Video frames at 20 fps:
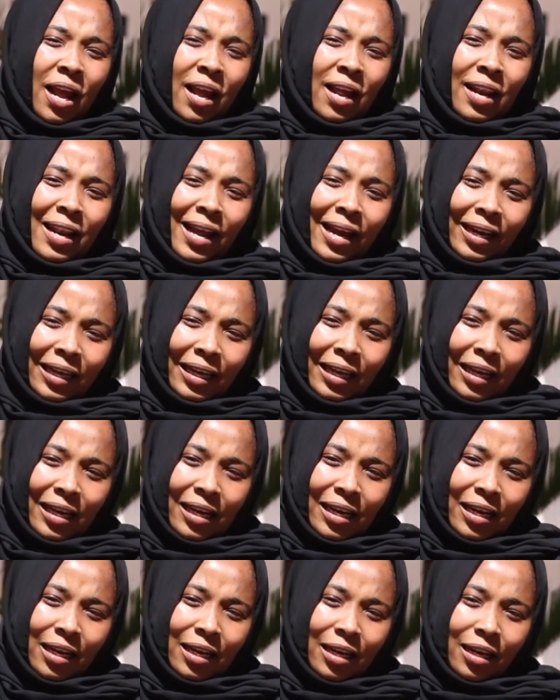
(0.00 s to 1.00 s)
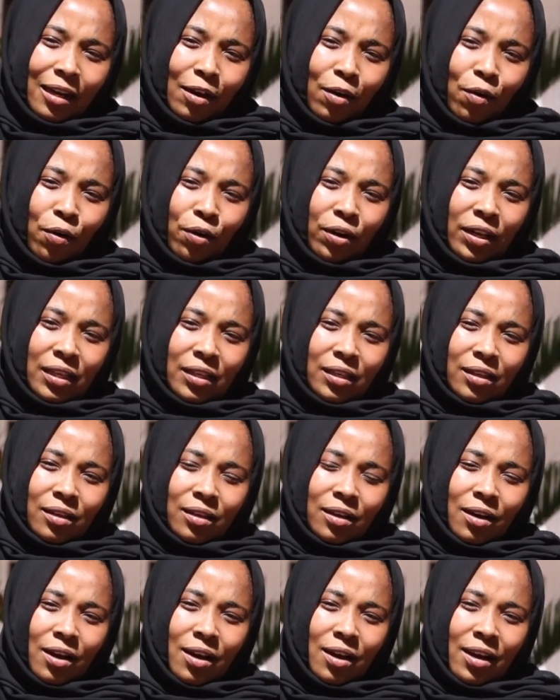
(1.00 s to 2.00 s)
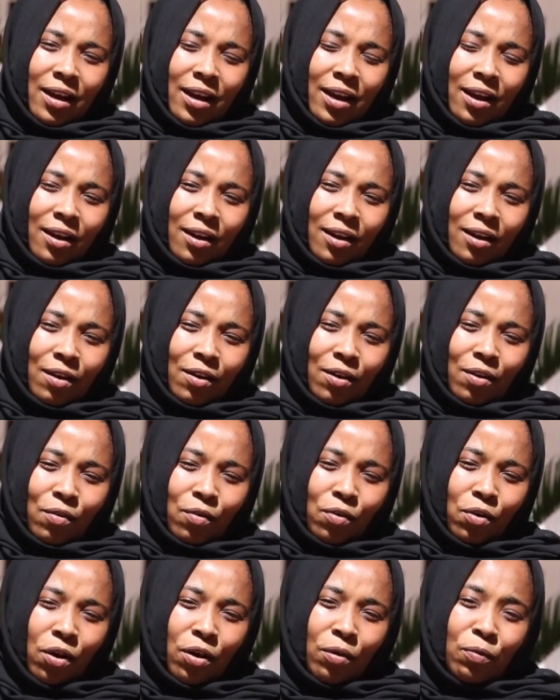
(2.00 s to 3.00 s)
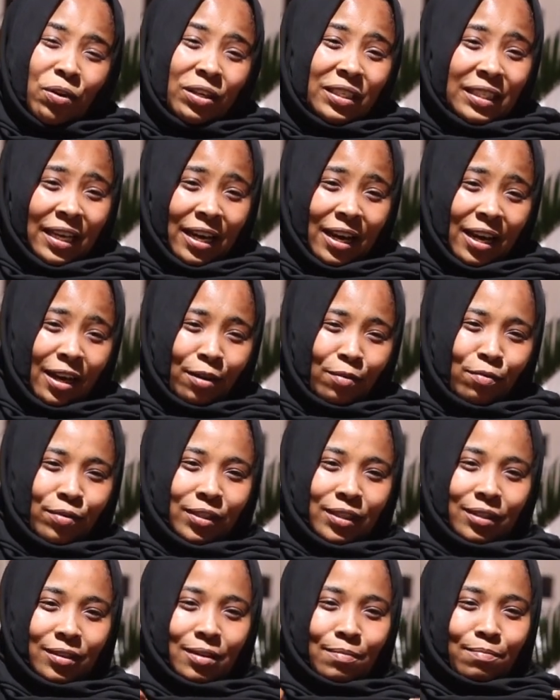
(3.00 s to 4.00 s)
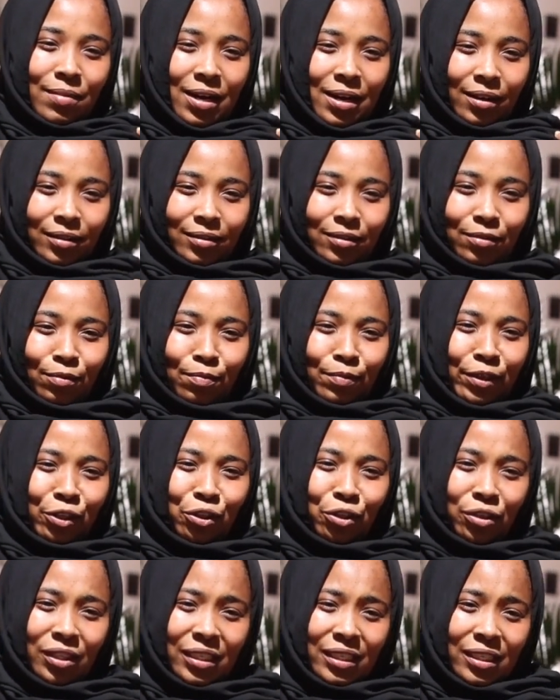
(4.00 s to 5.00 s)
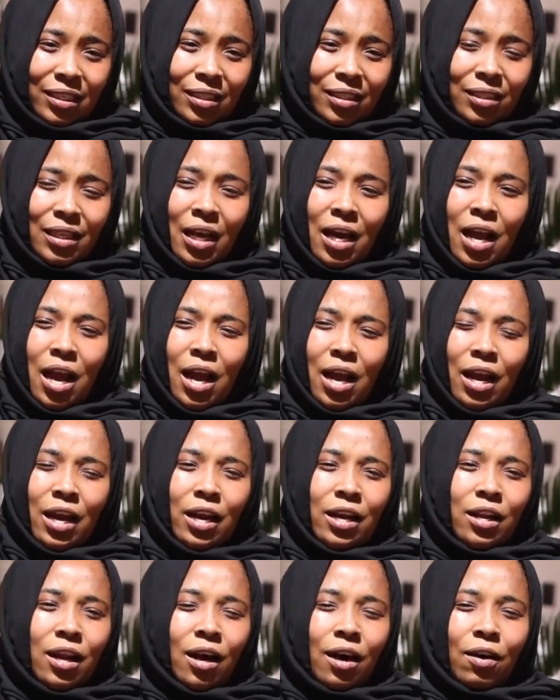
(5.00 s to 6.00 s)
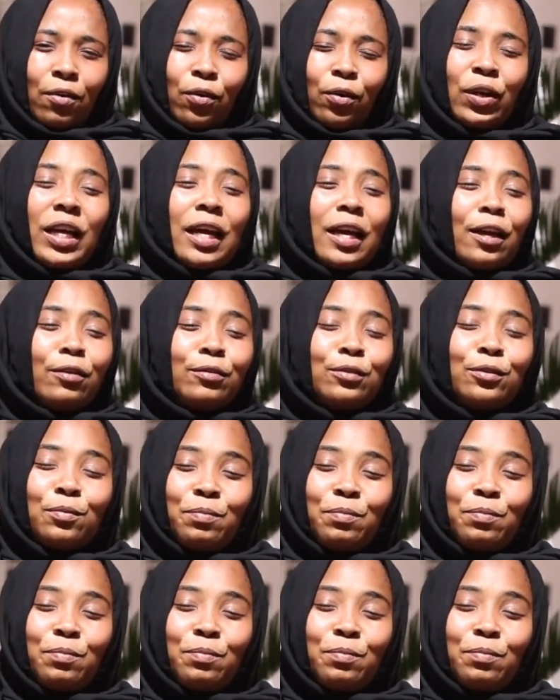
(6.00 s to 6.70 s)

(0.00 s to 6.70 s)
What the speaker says: Luckily, all what I had was the marks on my shoulders. And okay, I used to